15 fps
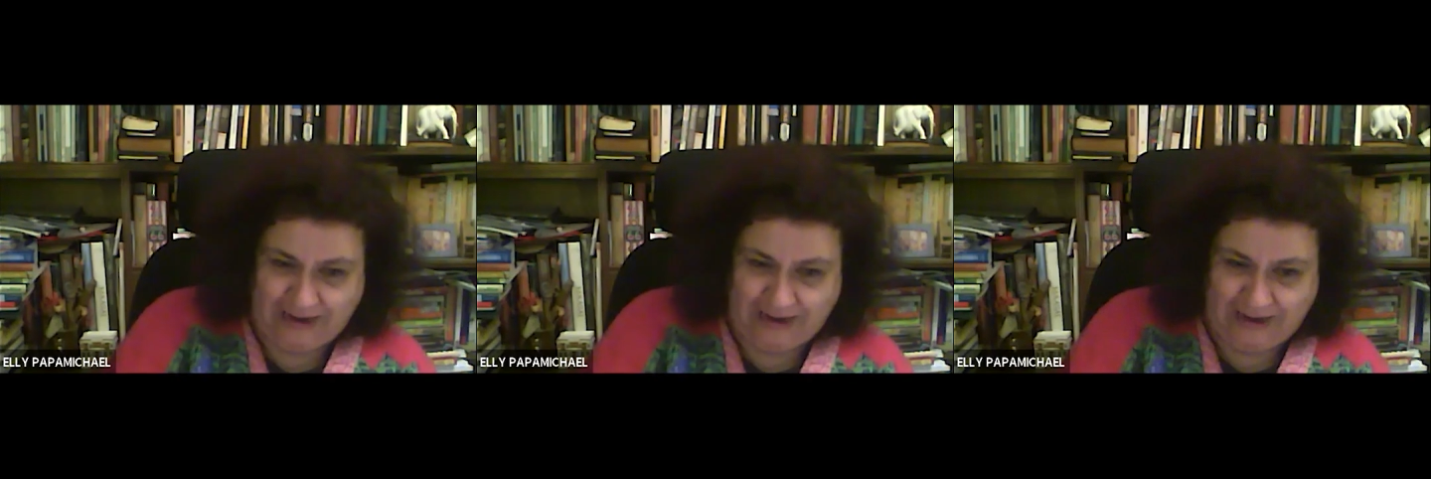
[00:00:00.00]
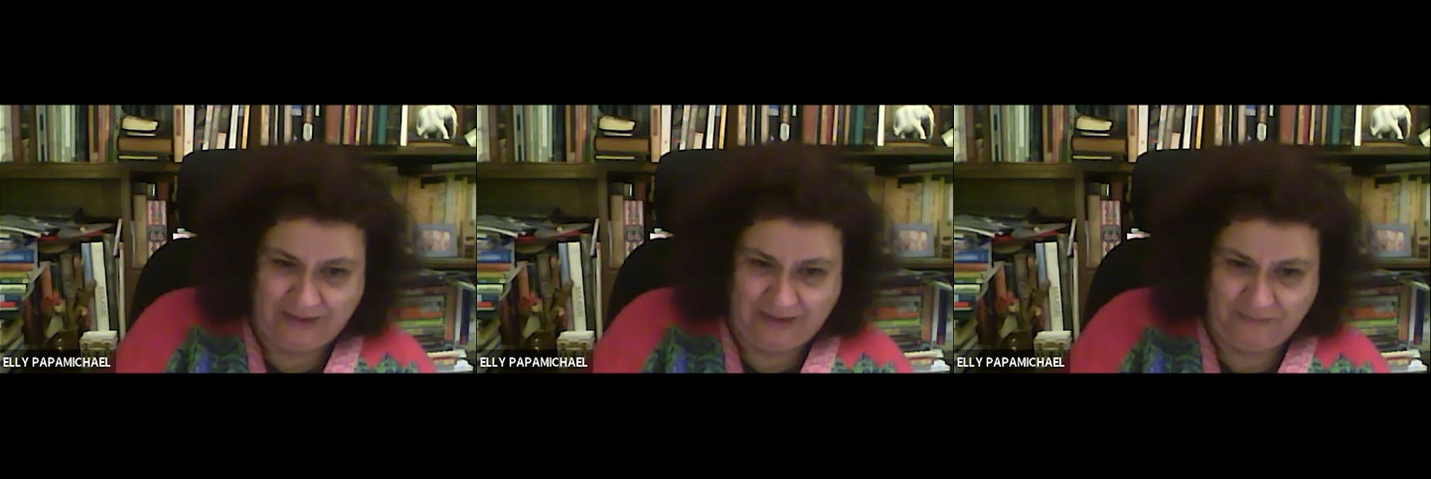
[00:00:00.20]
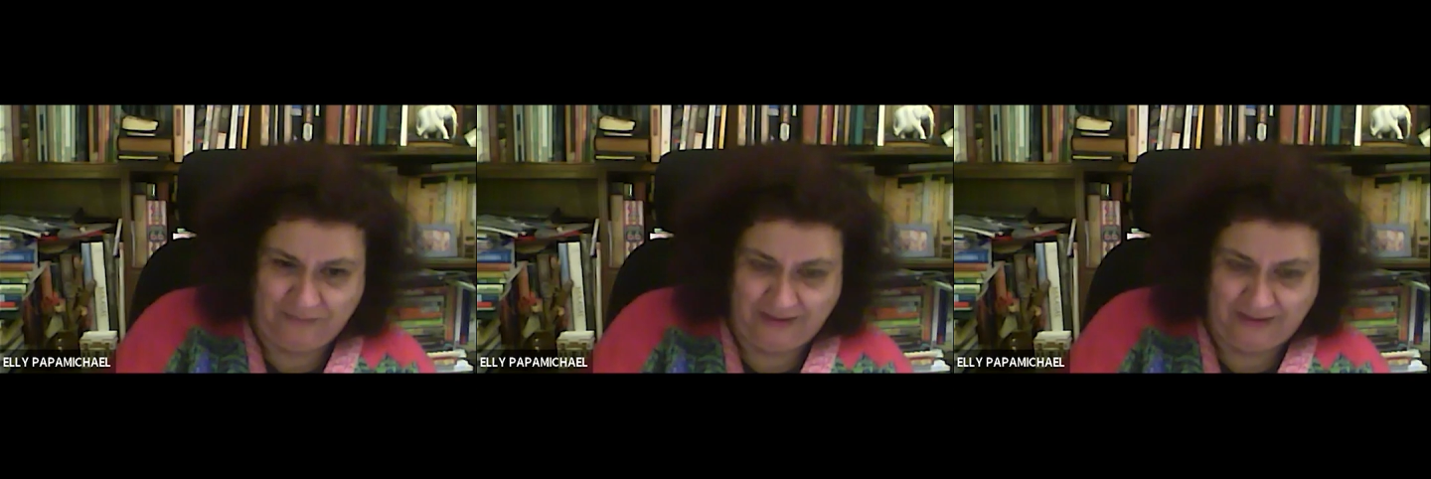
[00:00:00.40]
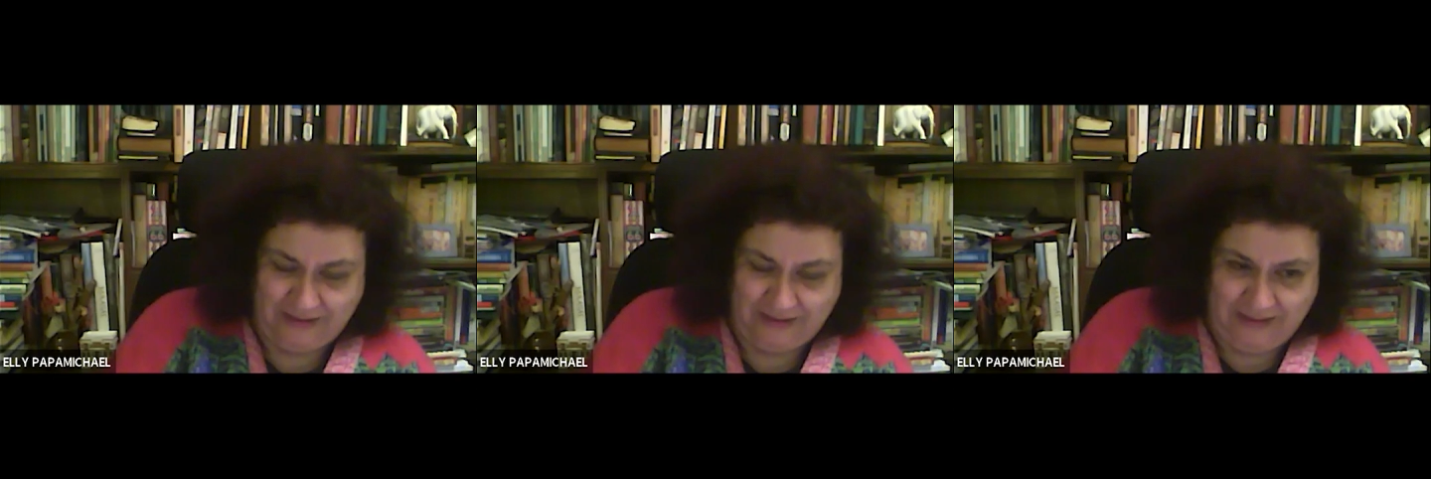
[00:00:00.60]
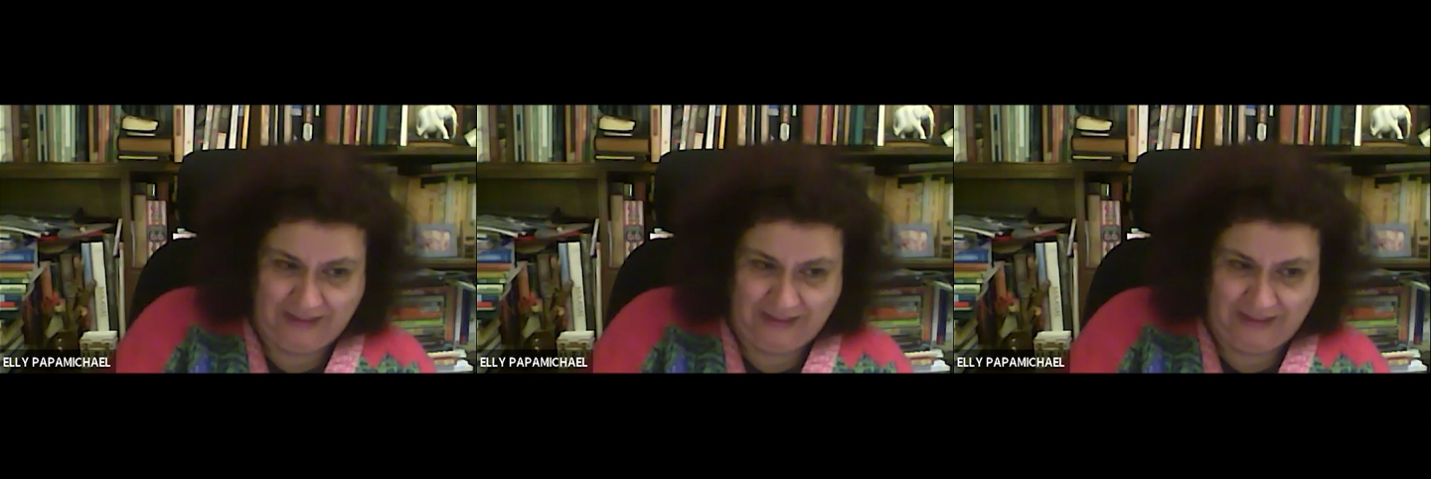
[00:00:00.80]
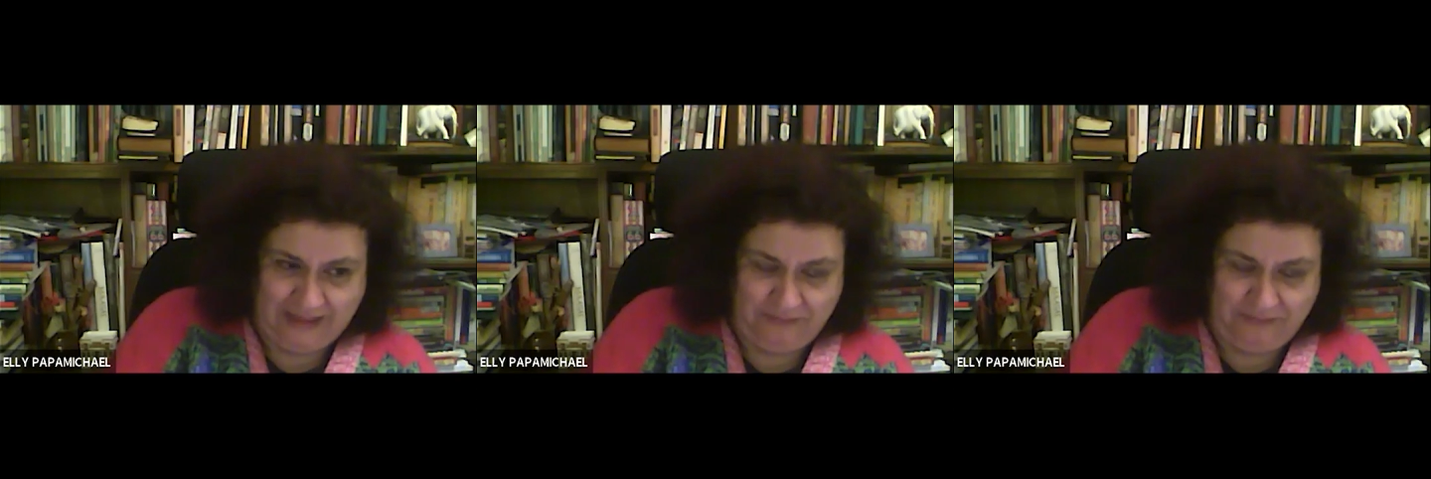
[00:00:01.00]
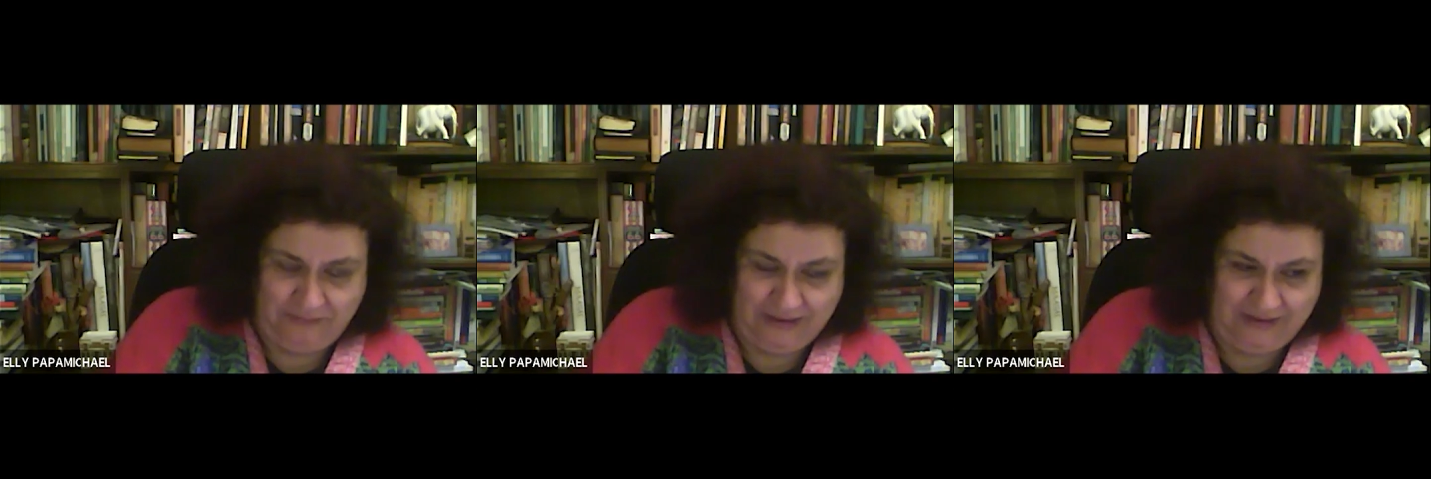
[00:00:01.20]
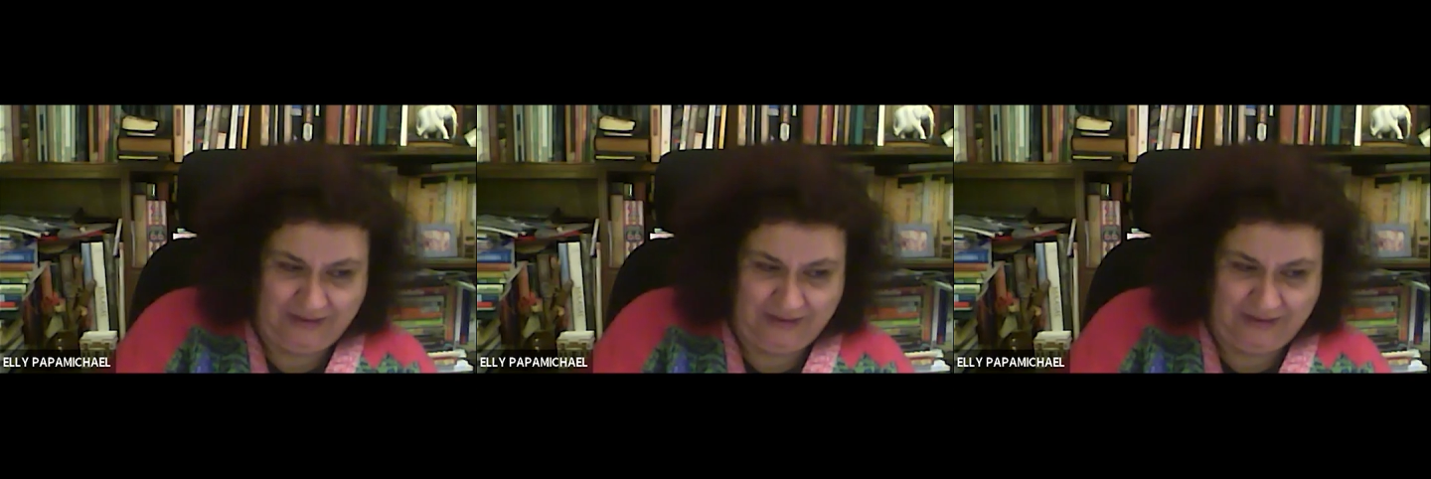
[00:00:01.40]
I
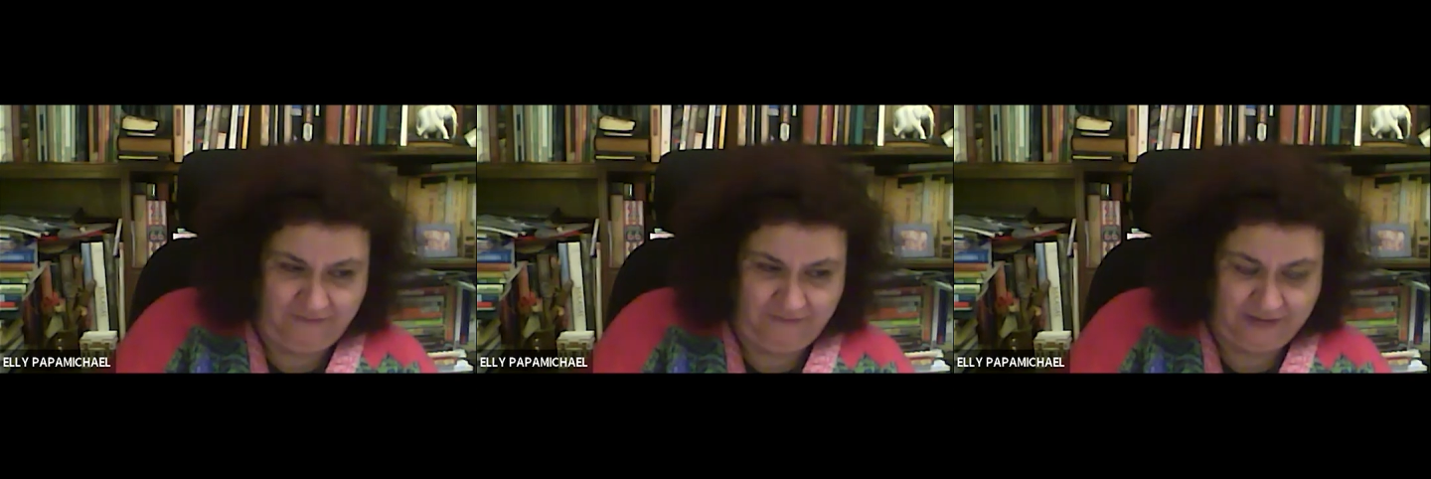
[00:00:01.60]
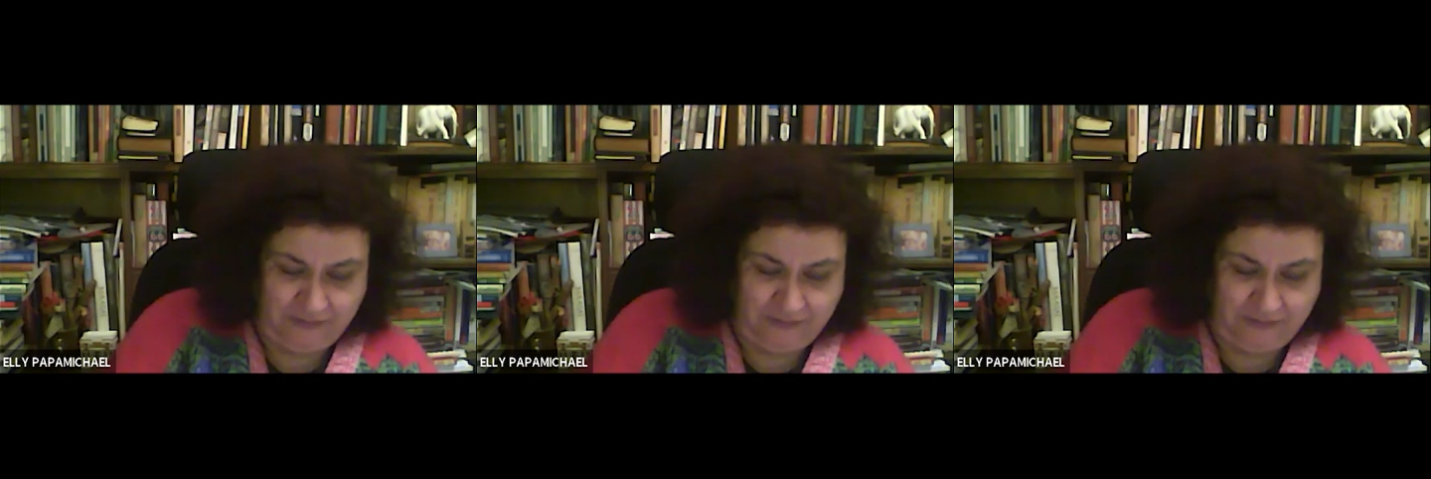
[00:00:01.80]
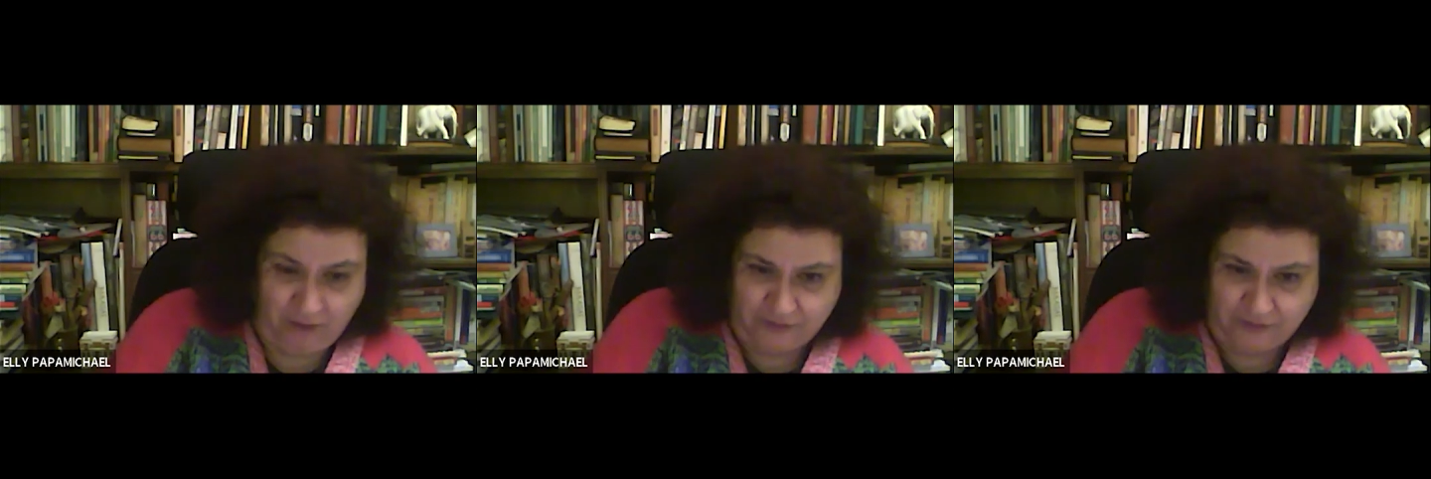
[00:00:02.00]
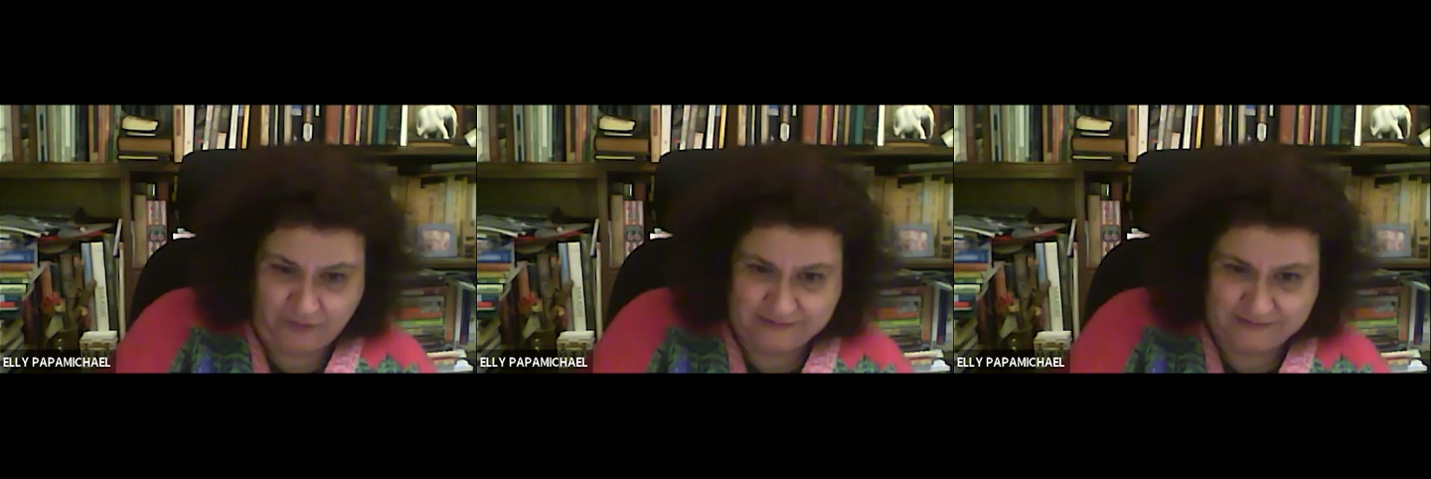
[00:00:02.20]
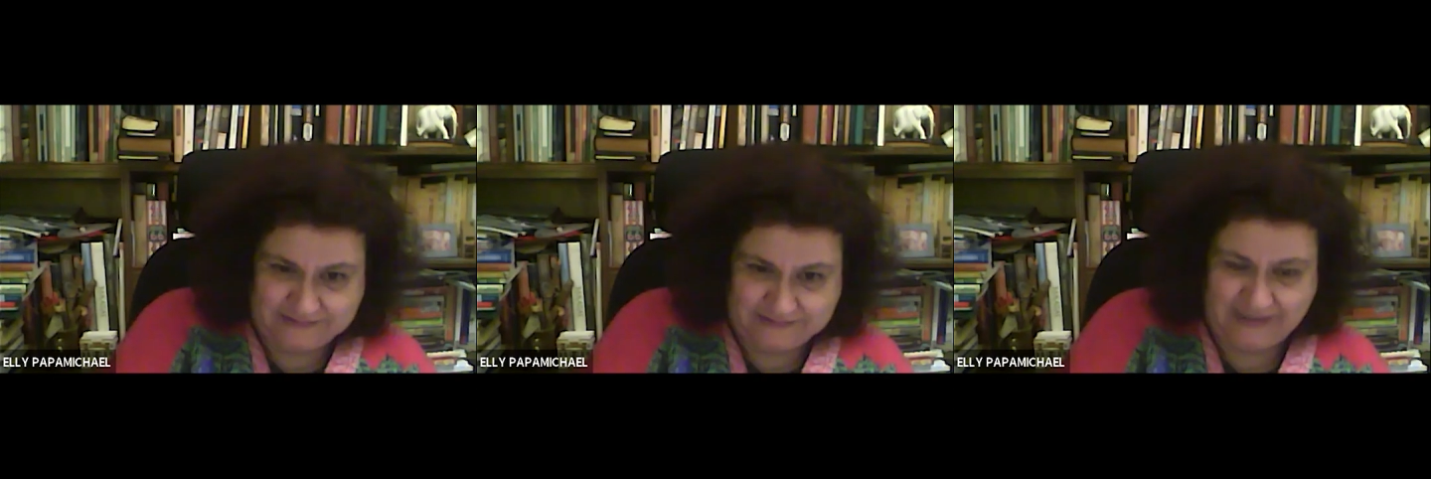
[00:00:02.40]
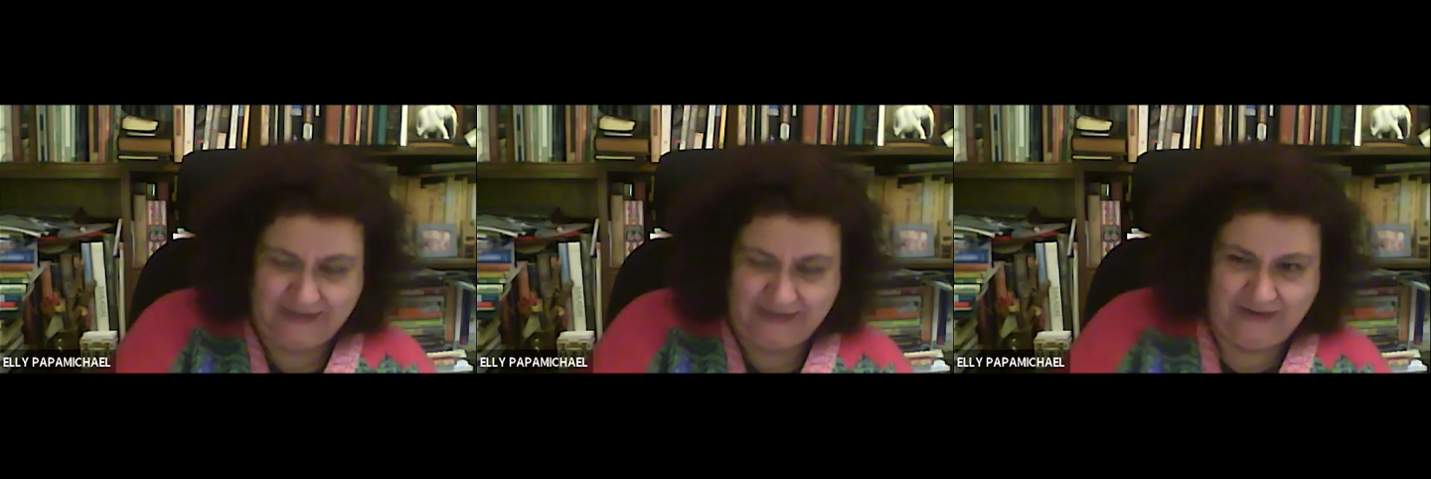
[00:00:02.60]
believe in democracy,